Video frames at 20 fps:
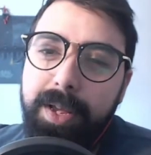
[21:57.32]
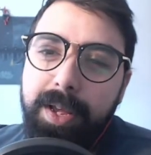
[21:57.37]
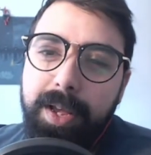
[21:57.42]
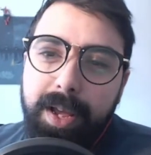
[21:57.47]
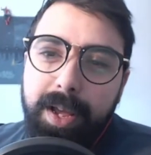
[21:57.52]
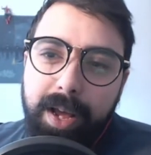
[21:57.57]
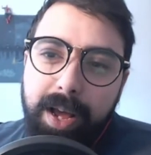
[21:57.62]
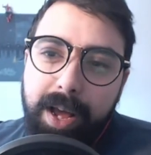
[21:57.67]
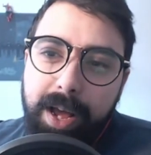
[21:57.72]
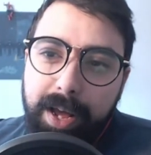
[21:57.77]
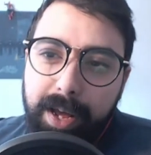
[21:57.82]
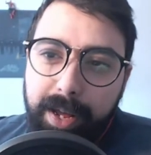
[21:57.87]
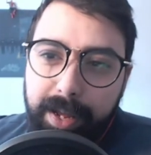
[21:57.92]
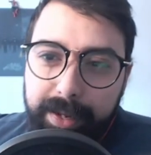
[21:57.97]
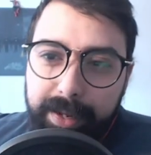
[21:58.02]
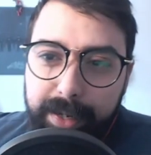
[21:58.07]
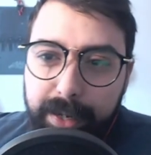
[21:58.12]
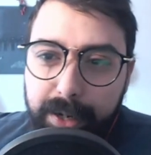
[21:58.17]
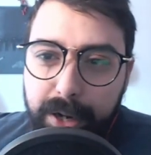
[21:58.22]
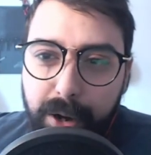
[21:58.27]
uh,
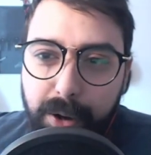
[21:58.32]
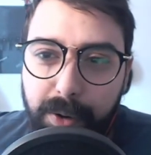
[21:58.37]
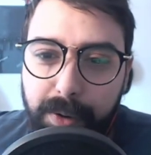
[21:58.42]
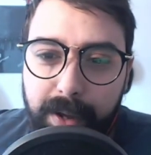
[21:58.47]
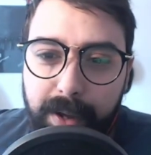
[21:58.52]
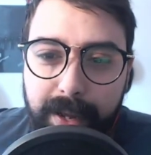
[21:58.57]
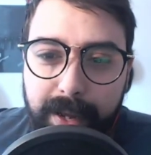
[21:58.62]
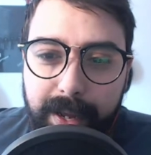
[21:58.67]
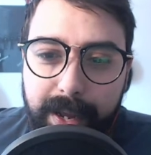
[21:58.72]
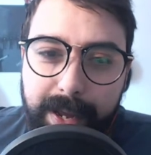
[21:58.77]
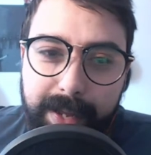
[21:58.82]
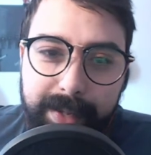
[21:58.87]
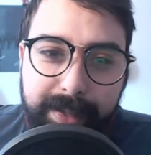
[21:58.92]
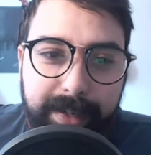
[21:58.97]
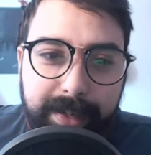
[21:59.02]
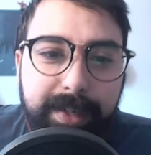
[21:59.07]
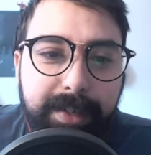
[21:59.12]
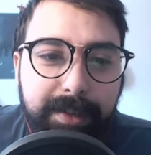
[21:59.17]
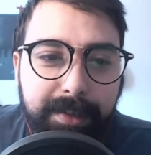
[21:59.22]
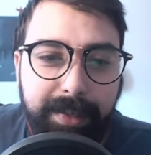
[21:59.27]
you know, uh,
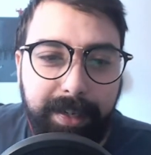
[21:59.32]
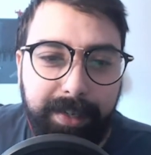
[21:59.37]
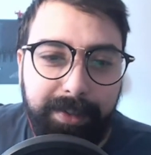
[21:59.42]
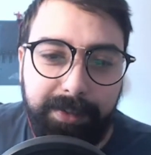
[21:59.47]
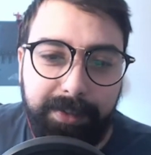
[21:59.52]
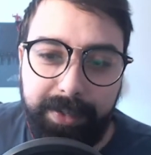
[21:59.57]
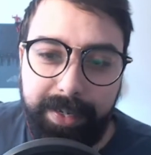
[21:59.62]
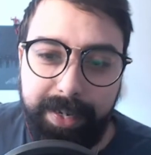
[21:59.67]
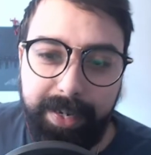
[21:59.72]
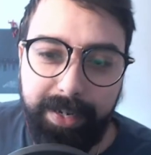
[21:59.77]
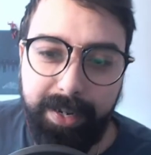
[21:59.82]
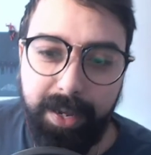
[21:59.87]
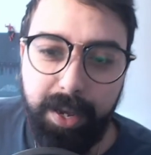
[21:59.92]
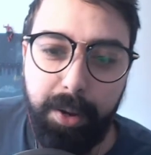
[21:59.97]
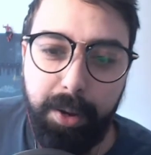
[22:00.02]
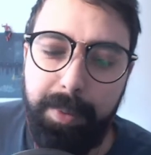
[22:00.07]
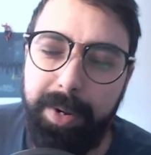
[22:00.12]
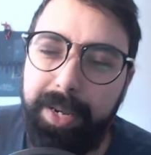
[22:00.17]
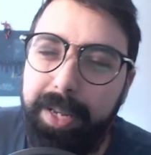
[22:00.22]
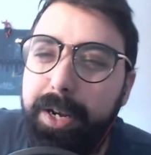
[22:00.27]
didn't succeed,
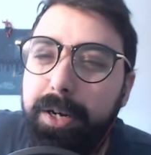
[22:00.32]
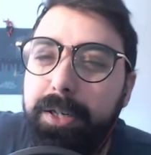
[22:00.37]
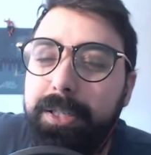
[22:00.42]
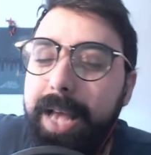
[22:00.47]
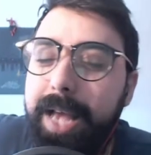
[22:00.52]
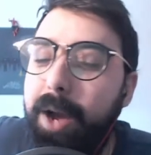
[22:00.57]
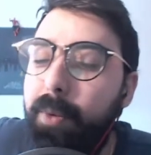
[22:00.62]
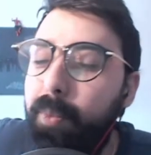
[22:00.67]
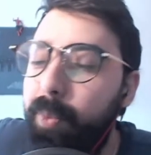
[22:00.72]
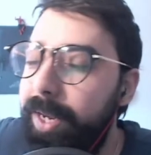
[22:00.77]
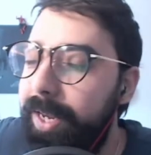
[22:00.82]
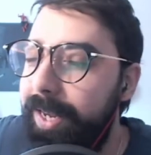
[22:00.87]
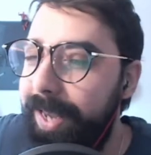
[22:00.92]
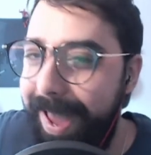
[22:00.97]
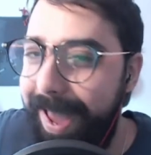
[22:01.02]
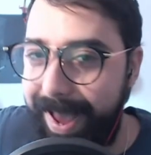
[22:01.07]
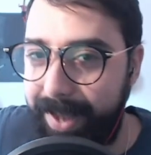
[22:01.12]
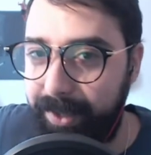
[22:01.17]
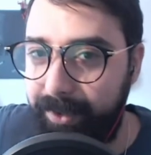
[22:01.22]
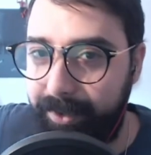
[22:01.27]
but here's how we
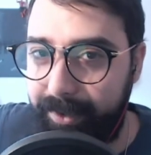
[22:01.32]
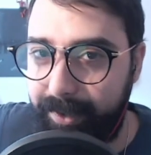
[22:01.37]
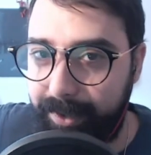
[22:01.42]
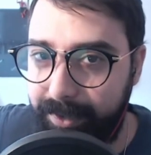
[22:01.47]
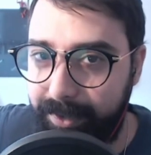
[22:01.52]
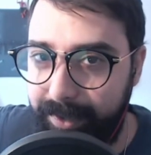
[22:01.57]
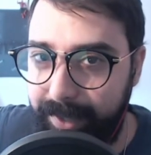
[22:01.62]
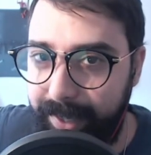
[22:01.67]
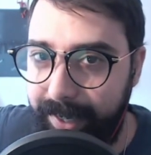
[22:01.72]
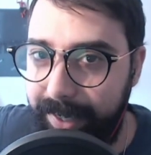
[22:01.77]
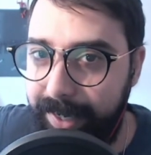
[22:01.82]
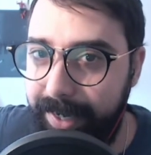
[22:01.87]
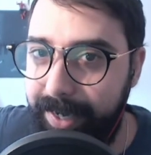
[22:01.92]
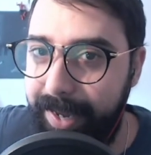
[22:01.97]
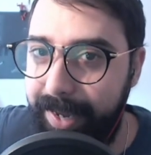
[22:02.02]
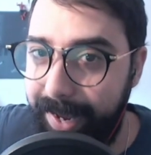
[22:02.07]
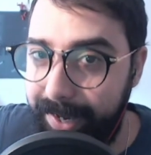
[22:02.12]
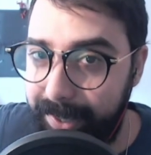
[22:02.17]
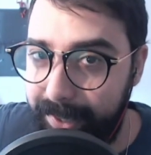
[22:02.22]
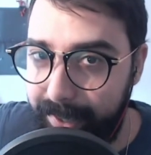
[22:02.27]
can succeed in
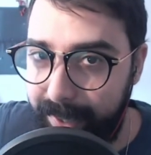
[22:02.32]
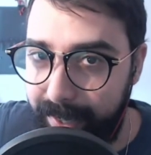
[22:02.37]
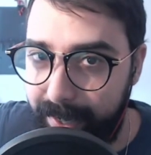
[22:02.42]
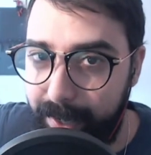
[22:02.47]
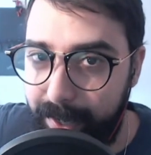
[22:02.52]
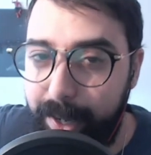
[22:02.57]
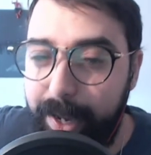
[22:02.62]
India.